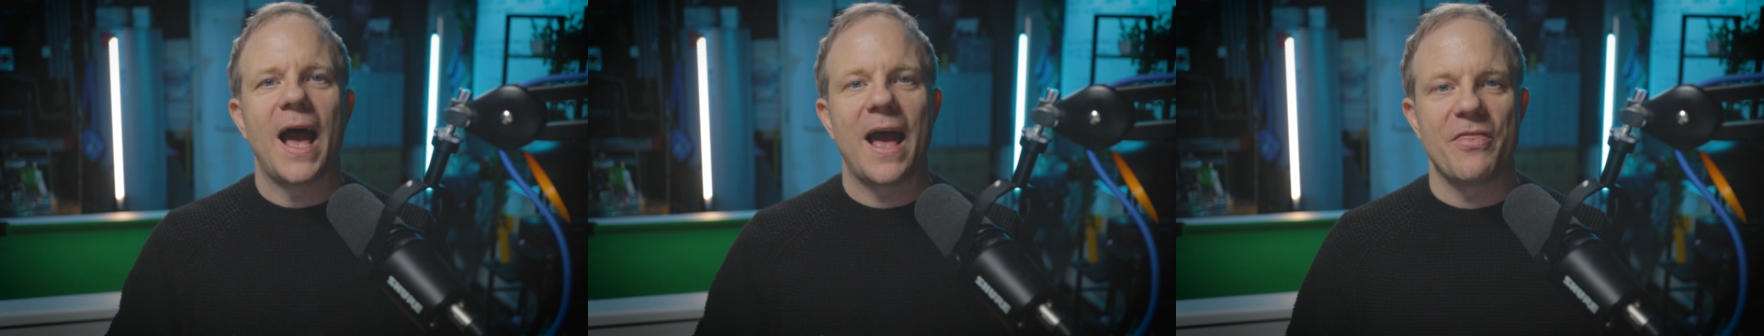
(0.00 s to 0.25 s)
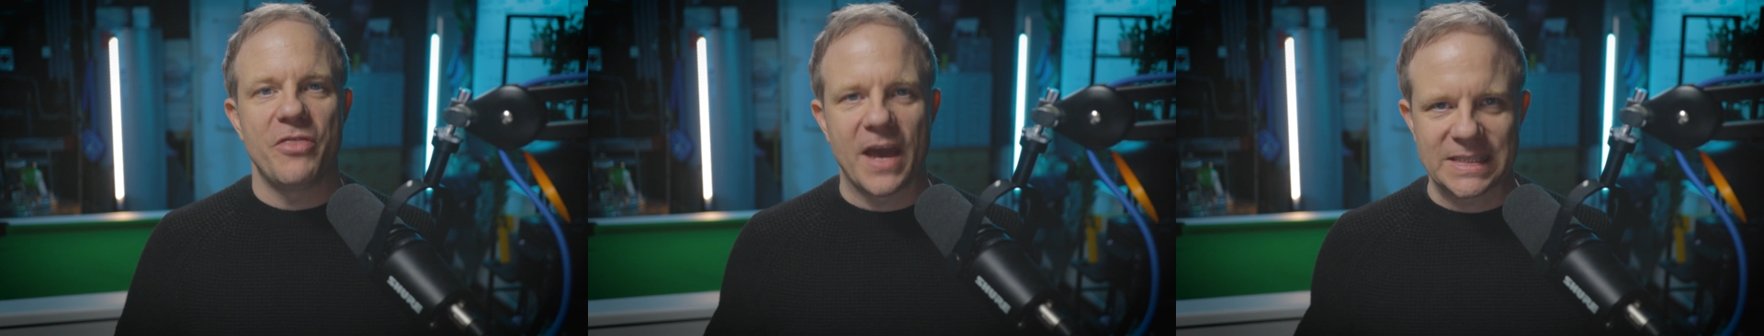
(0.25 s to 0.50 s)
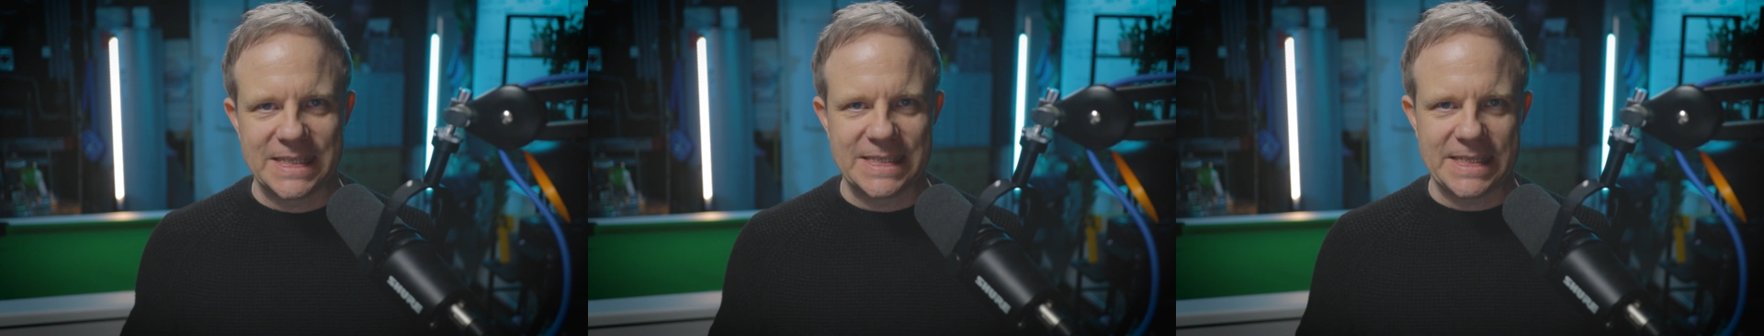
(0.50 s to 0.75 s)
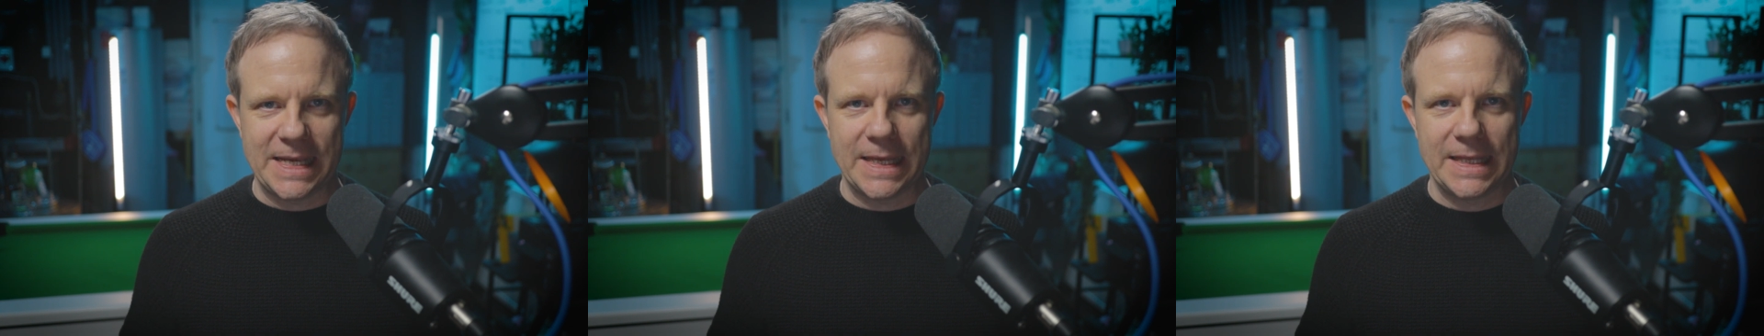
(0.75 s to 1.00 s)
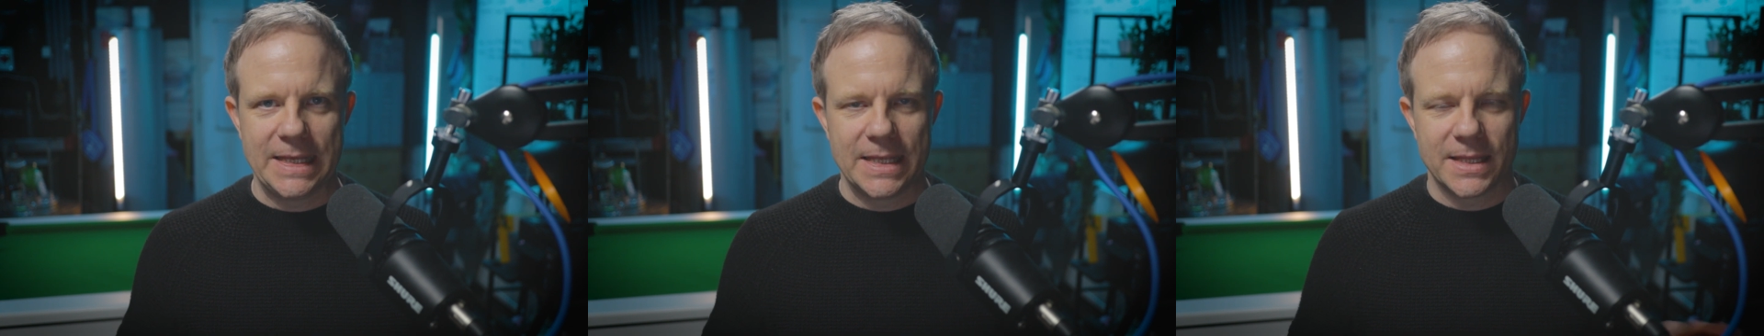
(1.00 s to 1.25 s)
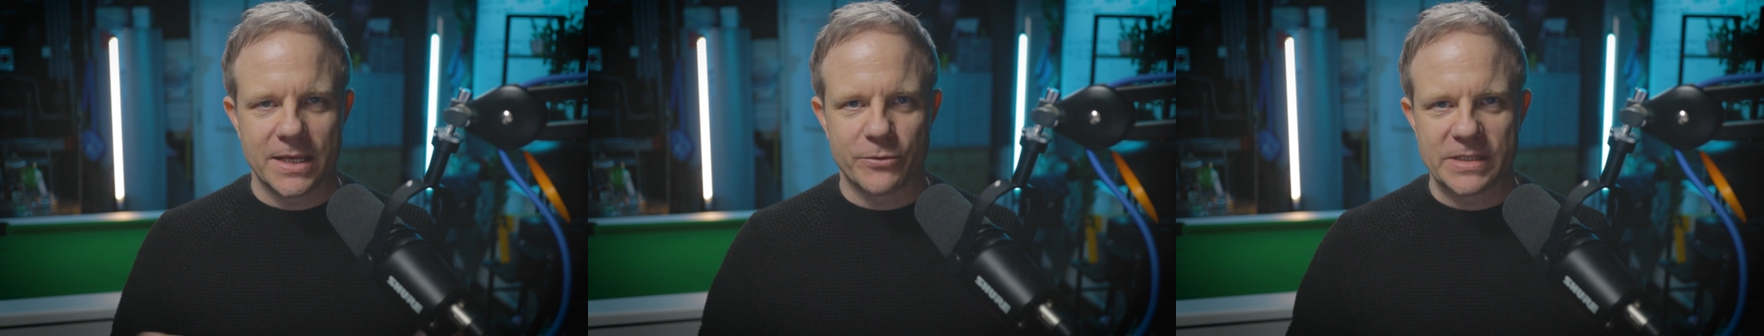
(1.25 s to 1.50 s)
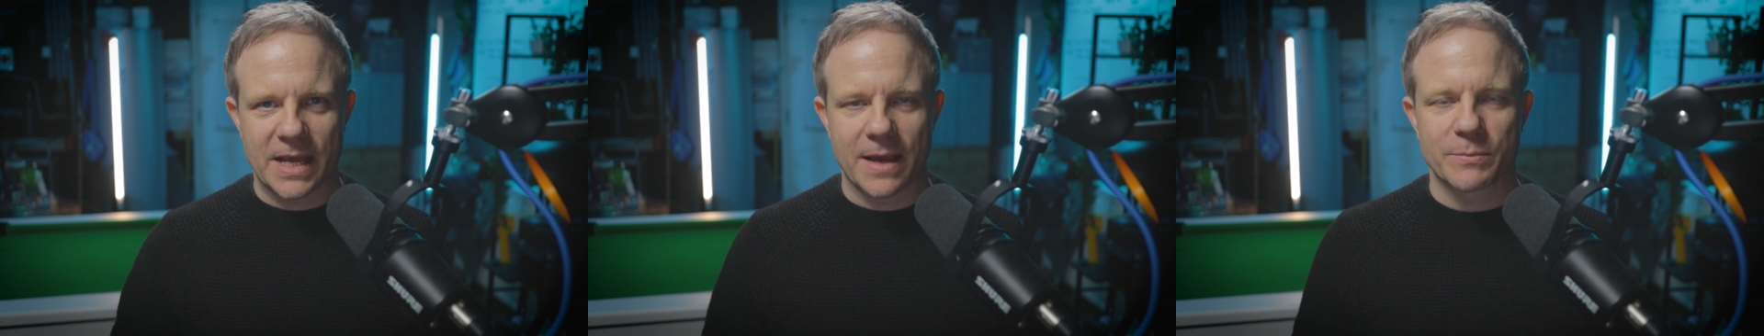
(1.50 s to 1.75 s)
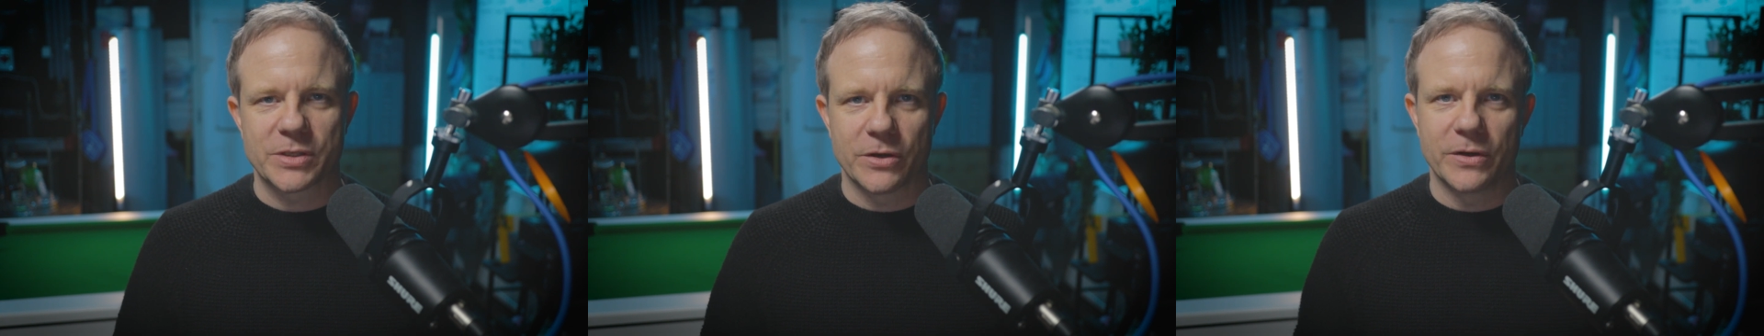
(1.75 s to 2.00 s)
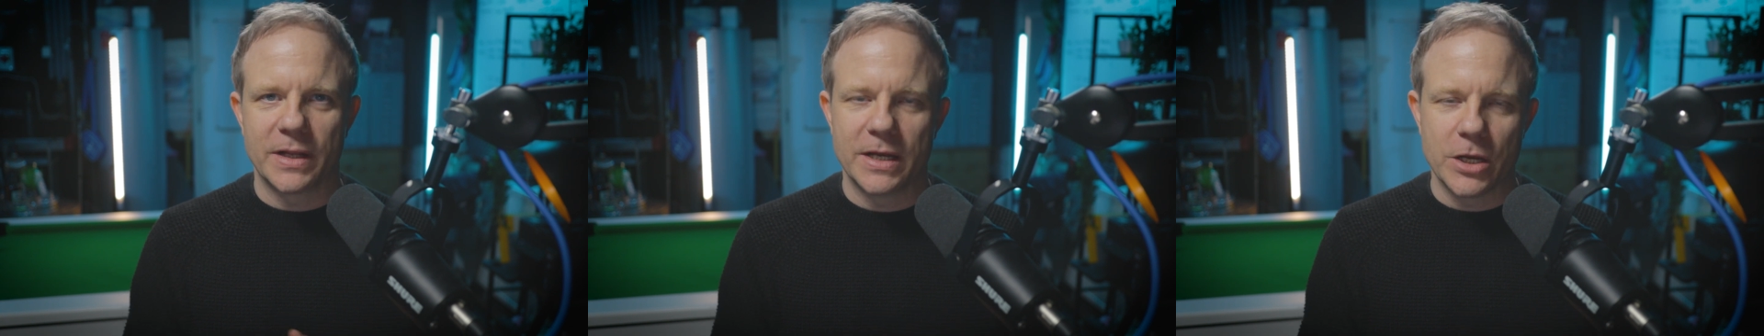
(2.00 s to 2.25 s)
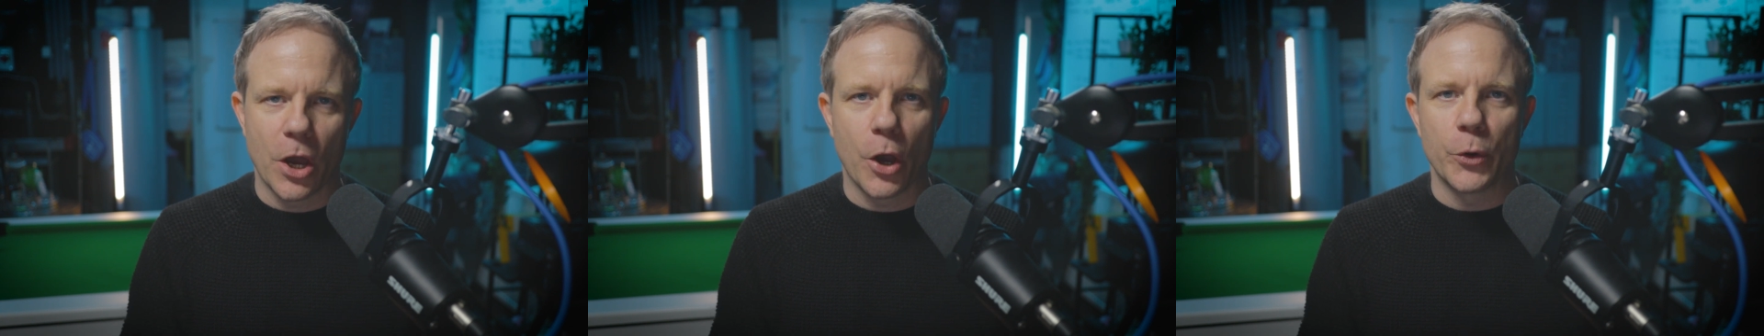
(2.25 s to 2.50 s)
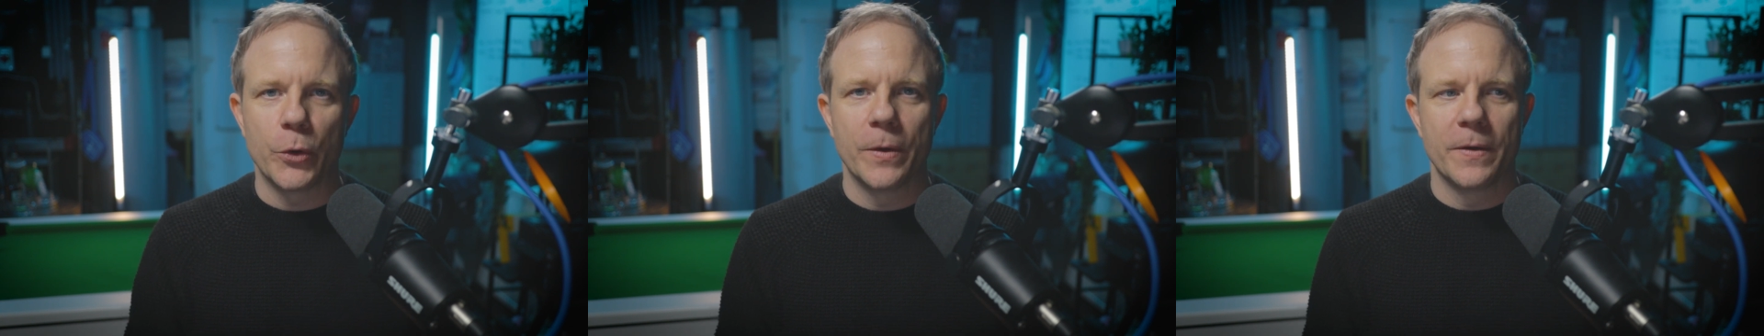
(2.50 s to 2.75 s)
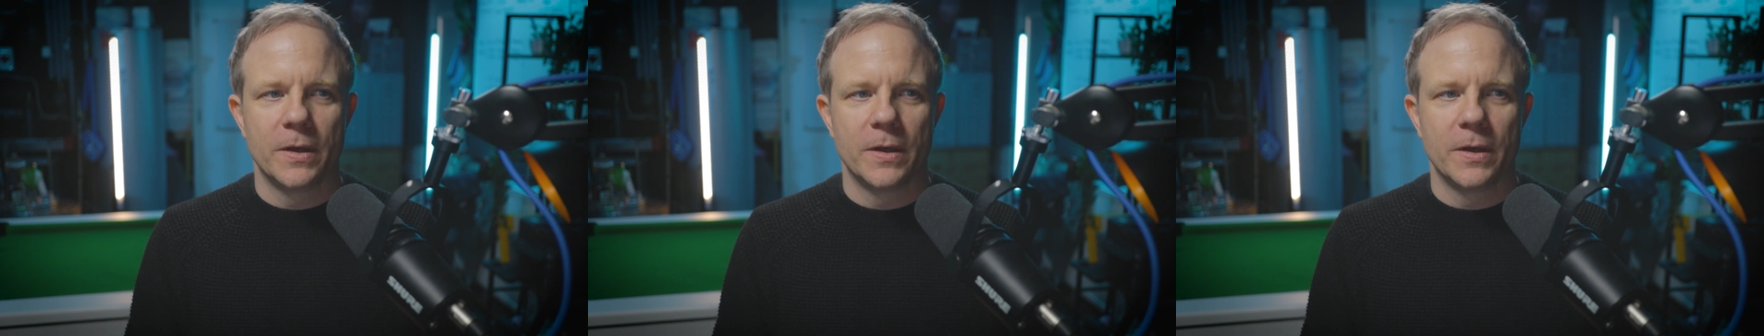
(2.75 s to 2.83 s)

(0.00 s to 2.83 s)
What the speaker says: and that is it. There is absolutely no